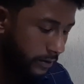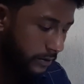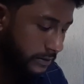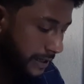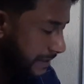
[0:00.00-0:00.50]

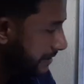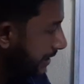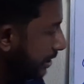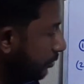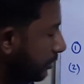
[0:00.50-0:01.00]
such that
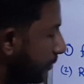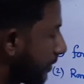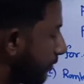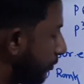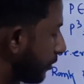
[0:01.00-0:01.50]
Q to the
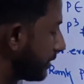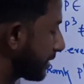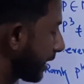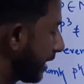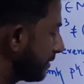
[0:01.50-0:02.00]
power 4 is
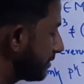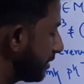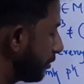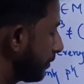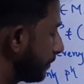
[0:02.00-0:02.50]
again
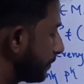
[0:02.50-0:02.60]
0.